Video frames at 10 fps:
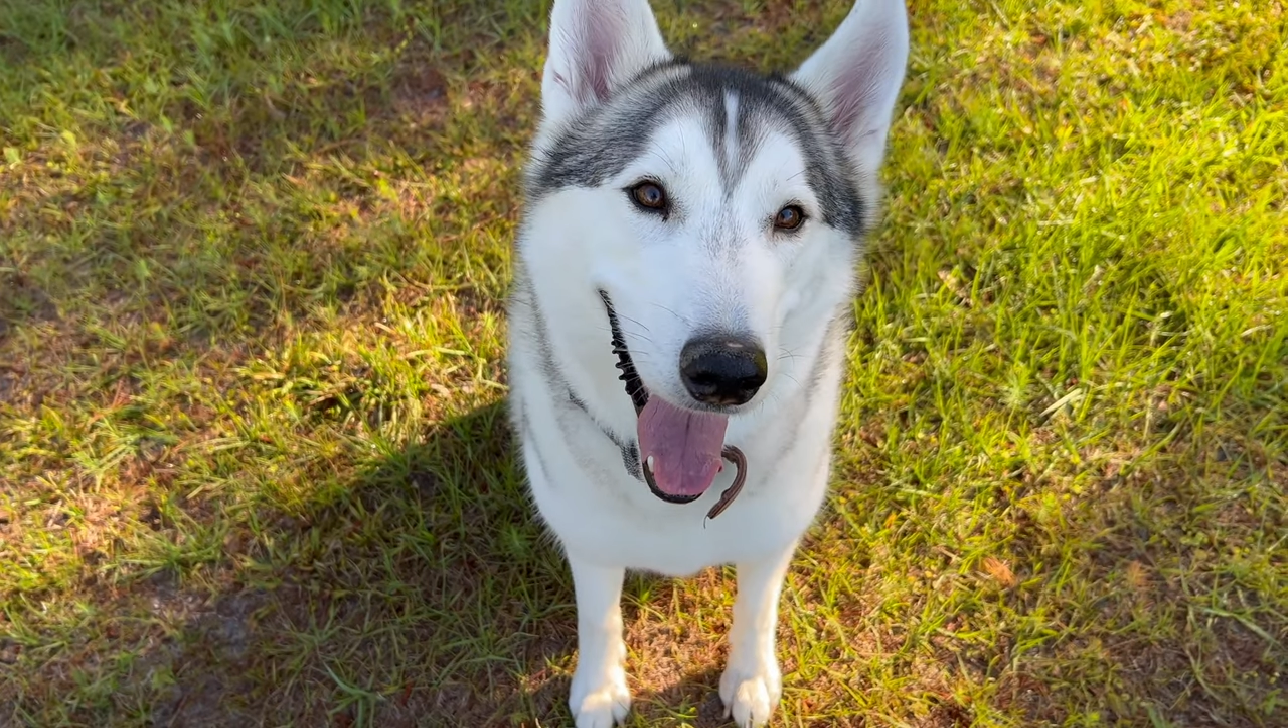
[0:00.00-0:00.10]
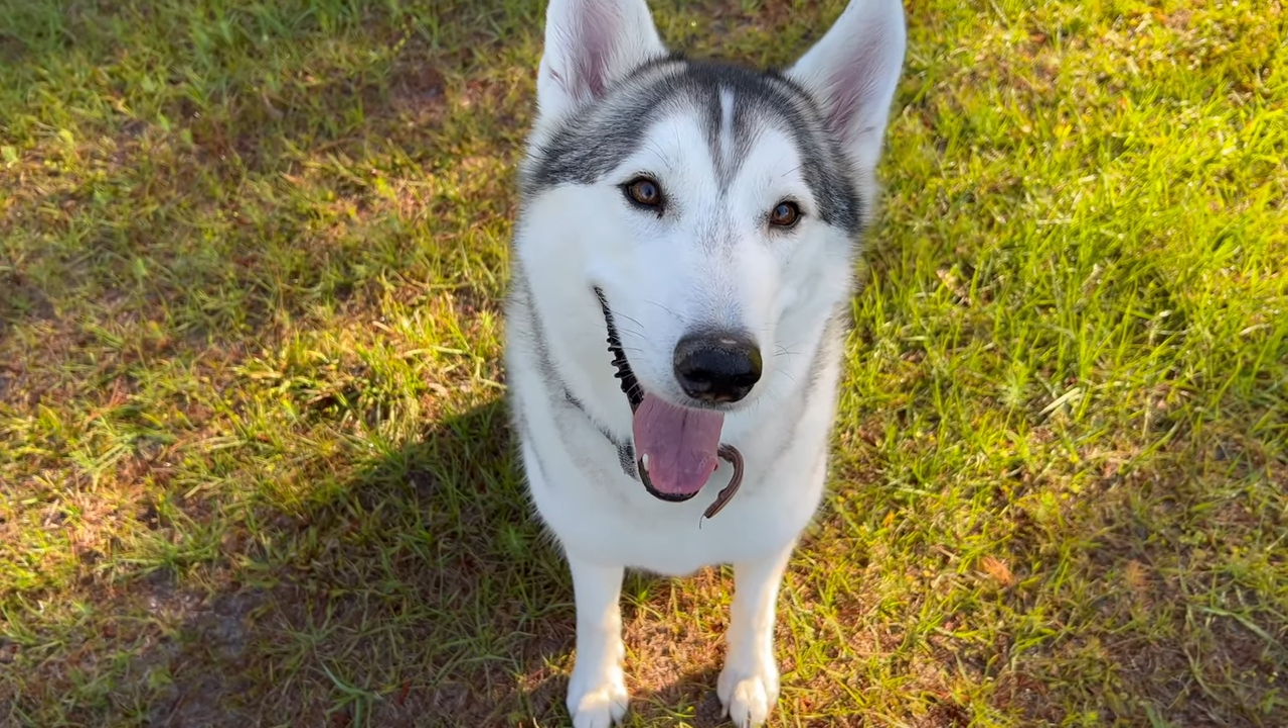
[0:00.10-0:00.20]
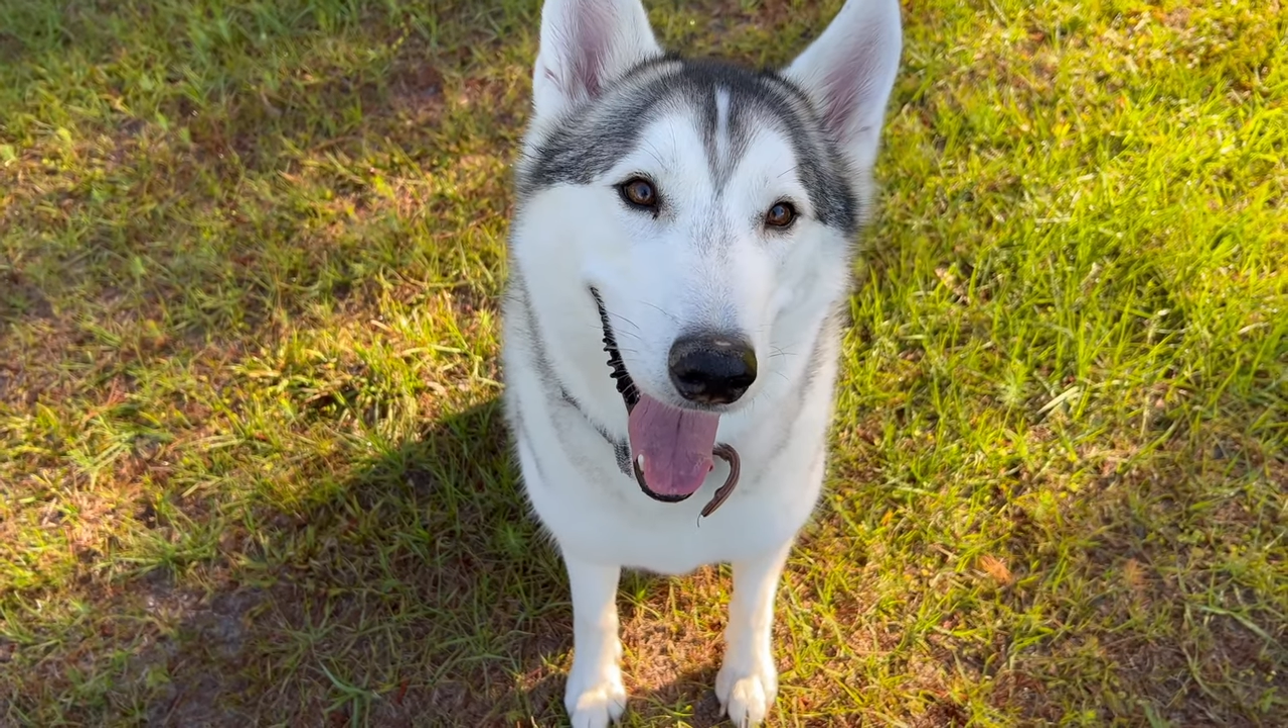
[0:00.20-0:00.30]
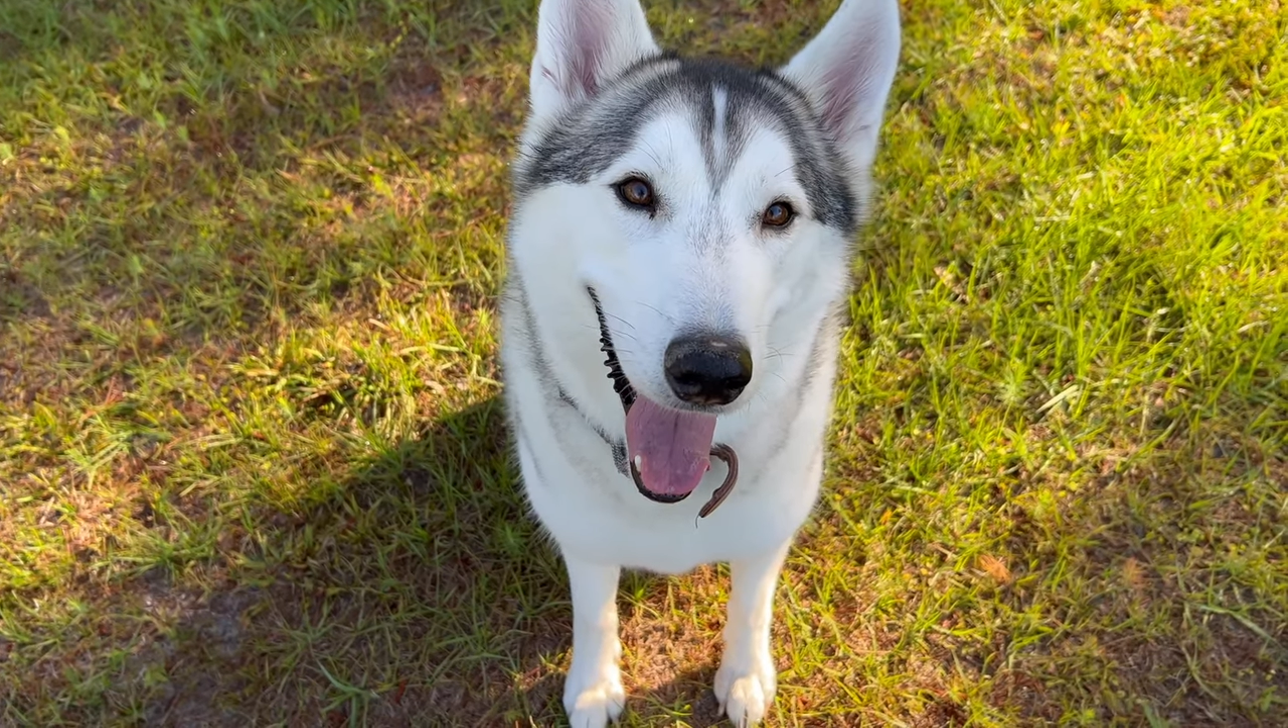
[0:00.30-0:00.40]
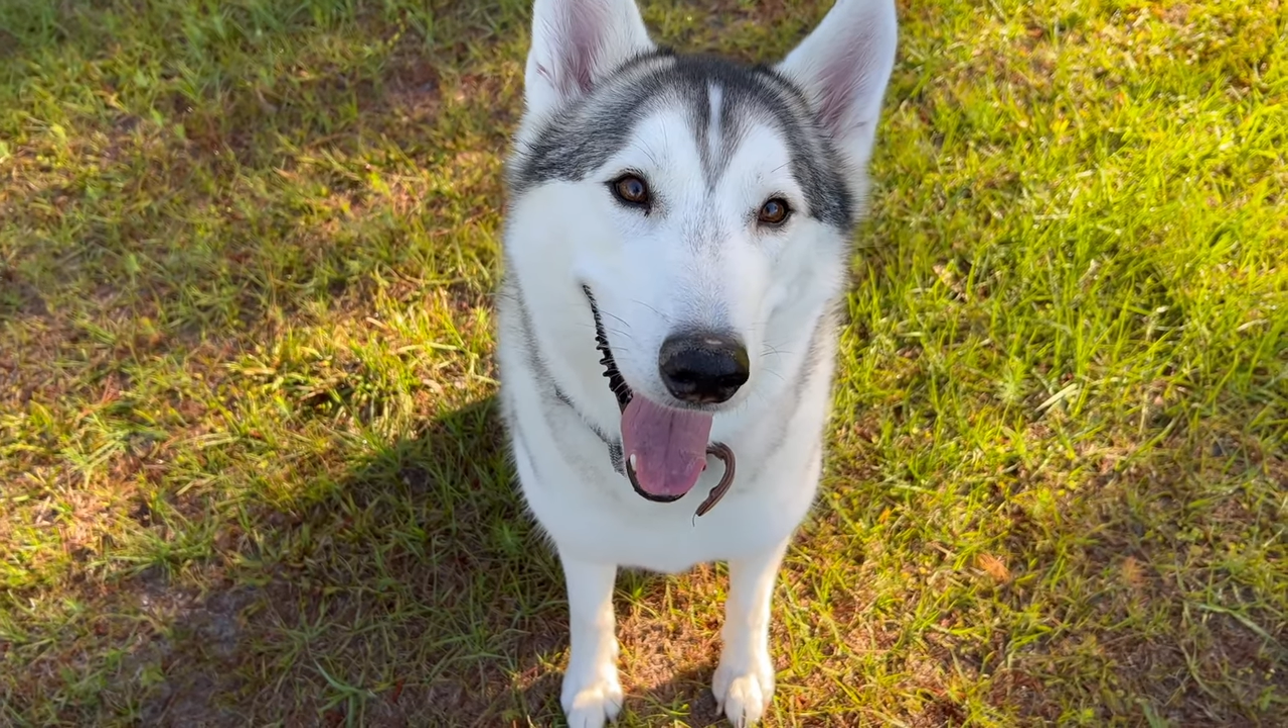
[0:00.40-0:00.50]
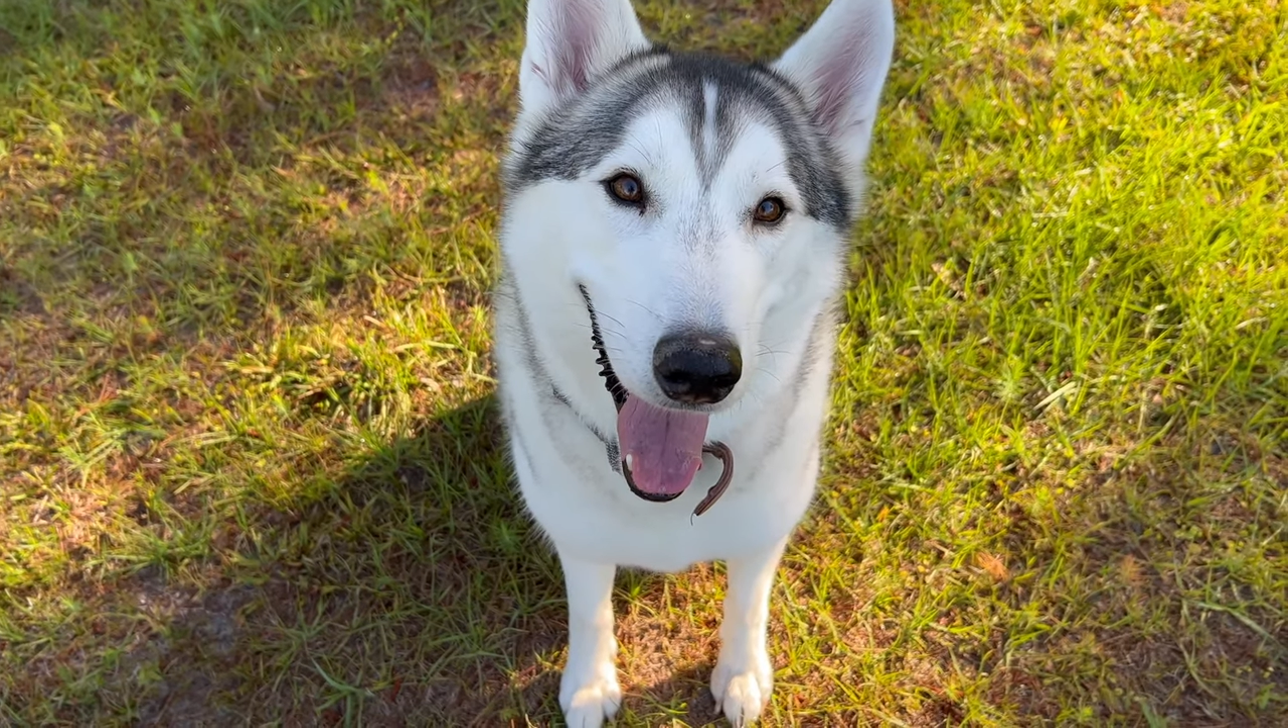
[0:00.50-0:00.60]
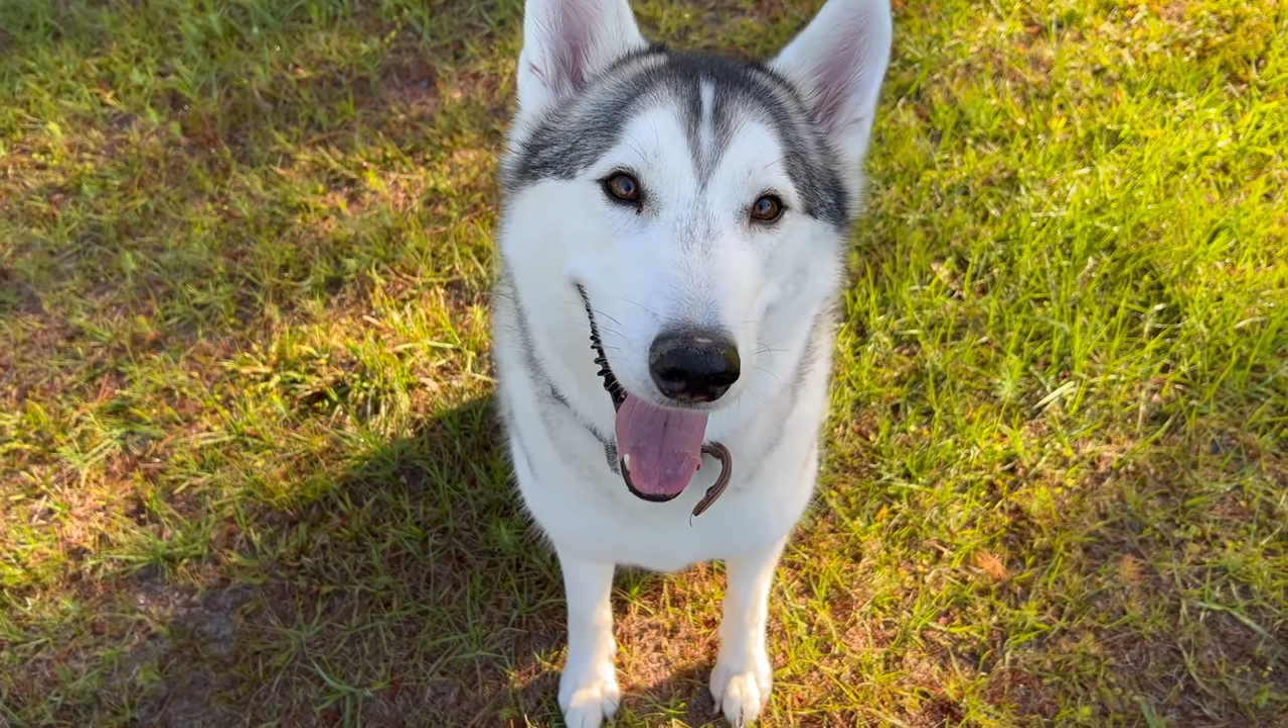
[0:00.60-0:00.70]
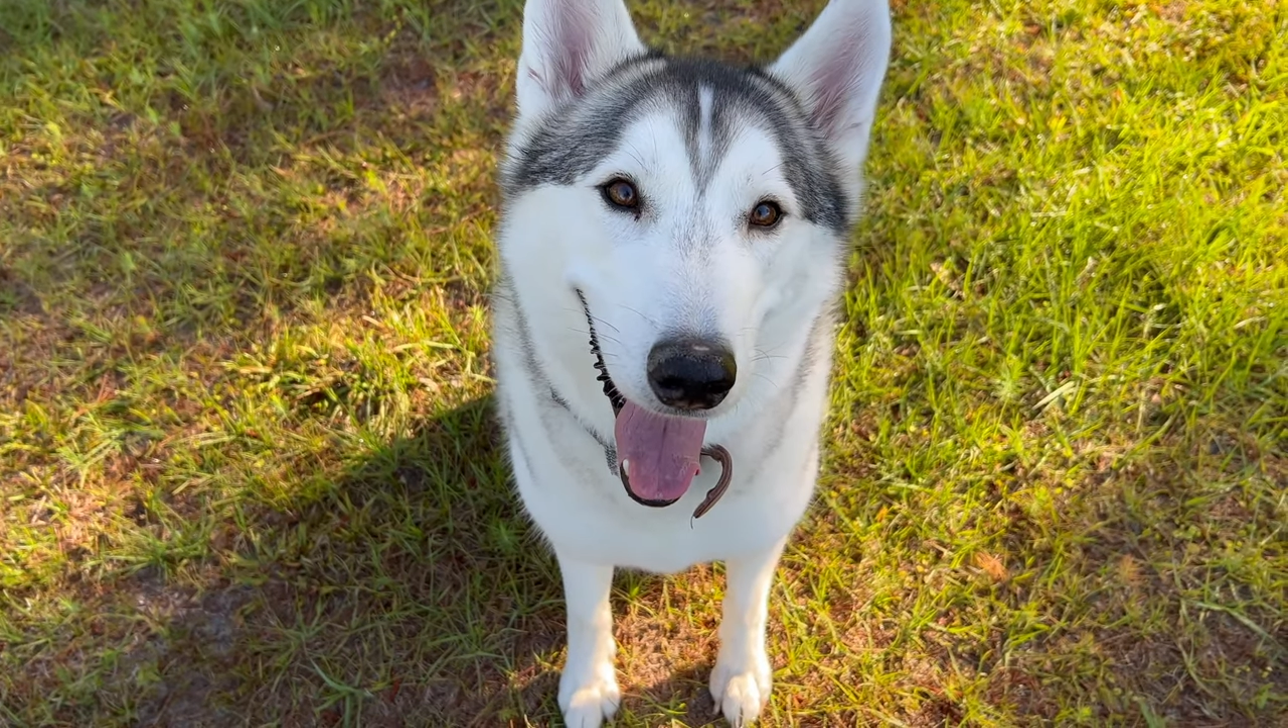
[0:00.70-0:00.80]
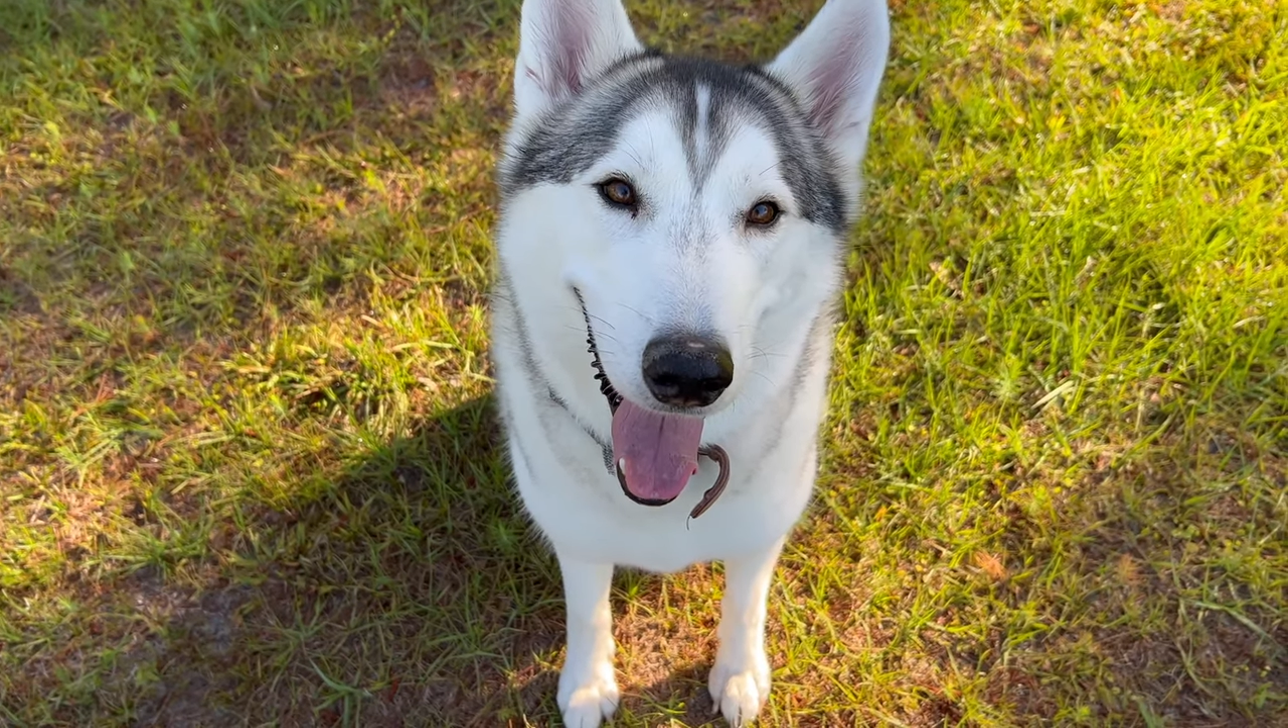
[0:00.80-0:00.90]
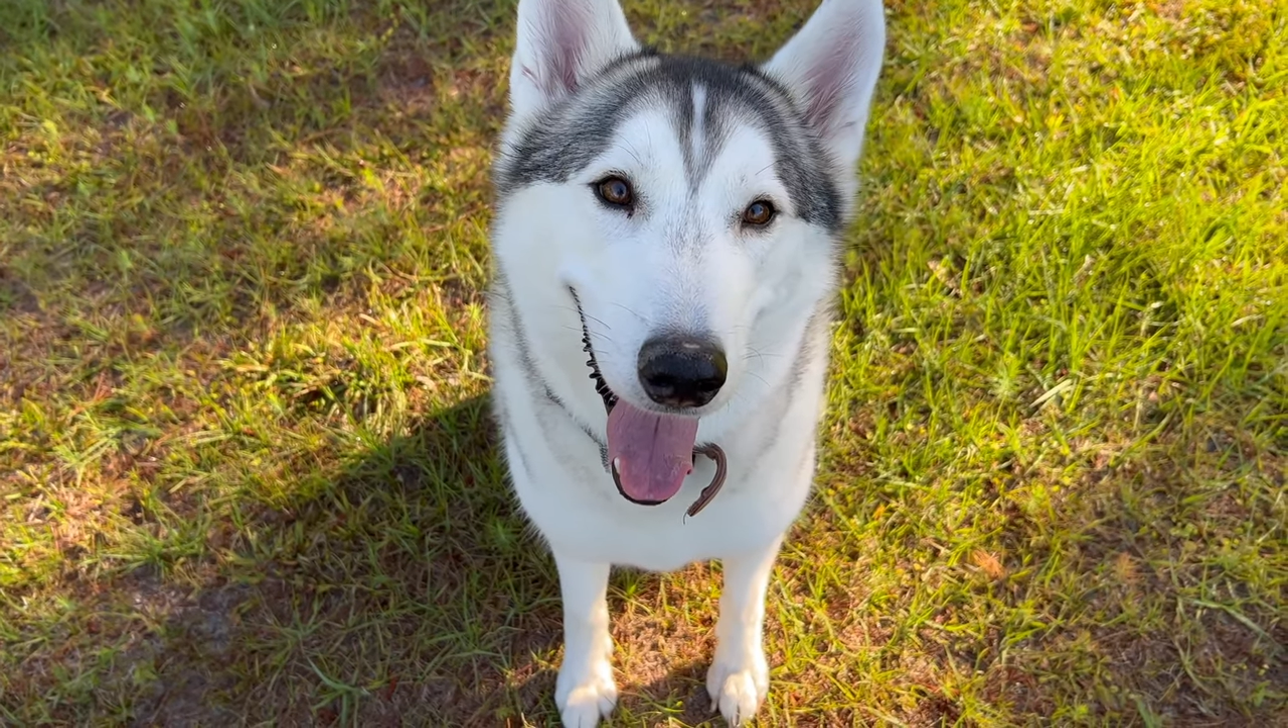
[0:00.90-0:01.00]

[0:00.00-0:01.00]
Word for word: important tricks that